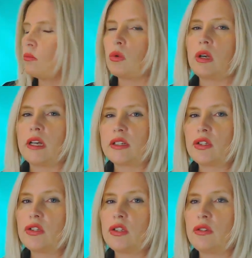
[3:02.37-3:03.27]
will like
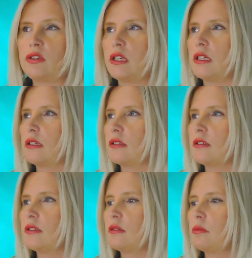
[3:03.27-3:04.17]
to do
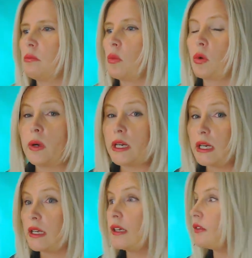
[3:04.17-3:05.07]
things more
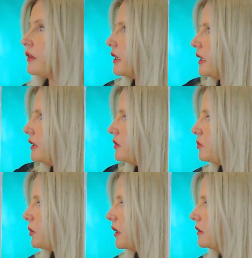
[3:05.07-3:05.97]
quickly than
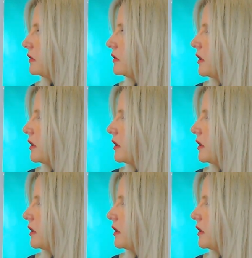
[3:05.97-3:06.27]
8s will.